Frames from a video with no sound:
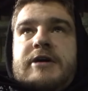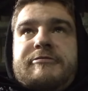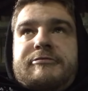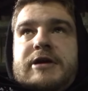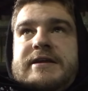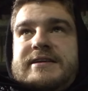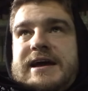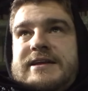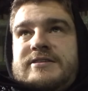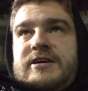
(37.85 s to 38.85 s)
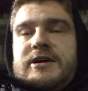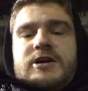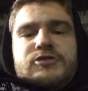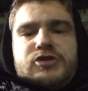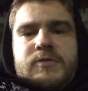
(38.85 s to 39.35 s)
Friend and
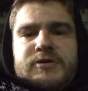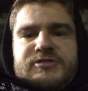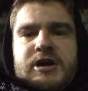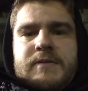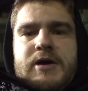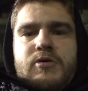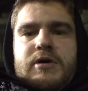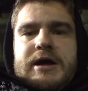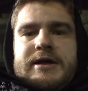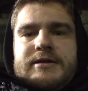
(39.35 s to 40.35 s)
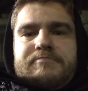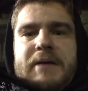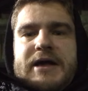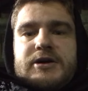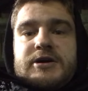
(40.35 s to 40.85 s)
Thomas come out, and
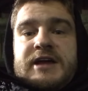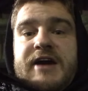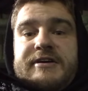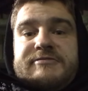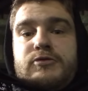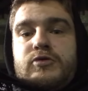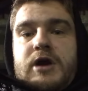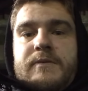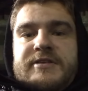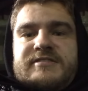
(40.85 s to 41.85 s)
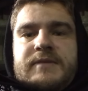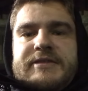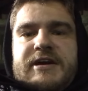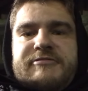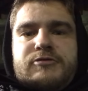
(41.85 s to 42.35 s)
Baggett and Harry Vaughan come in to
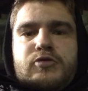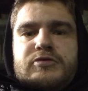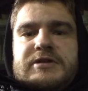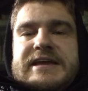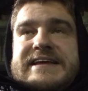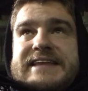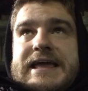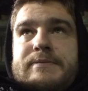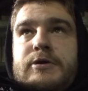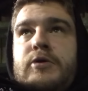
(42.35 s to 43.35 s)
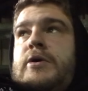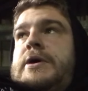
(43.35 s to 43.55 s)
make their full league debut.